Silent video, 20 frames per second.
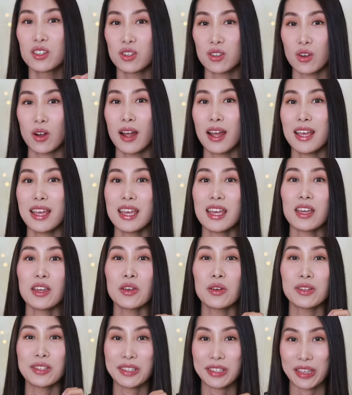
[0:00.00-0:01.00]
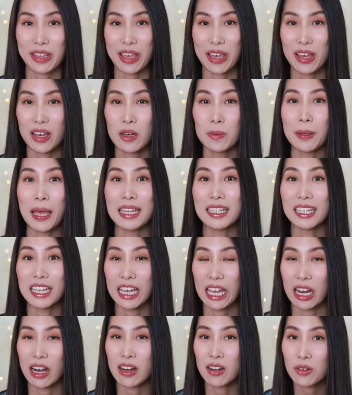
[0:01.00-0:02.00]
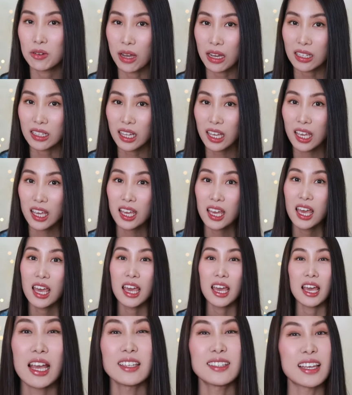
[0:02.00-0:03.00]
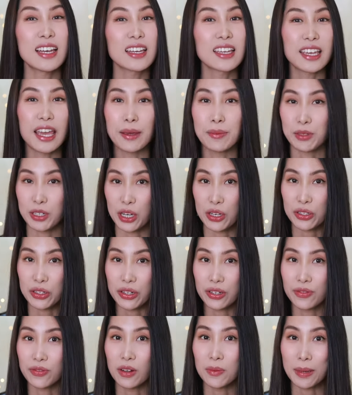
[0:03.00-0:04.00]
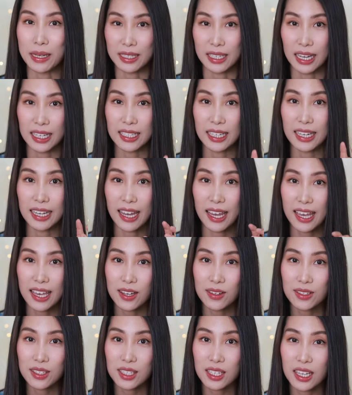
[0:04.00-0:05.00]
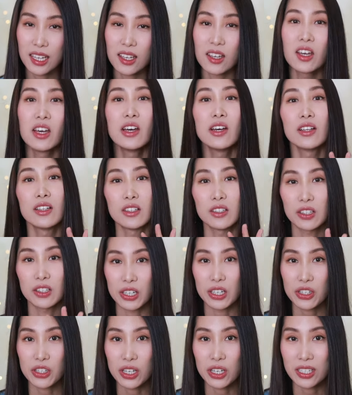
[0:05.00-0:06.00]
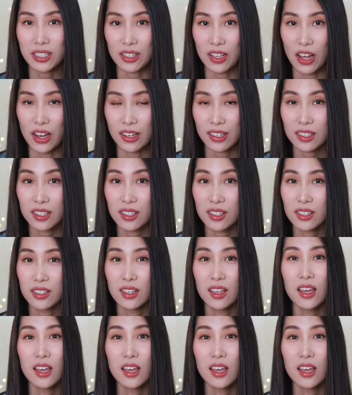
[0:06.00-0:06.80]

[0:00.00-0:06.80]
drying your scalp and hair quickly is a game changer for maintaining healthy, luscious locks.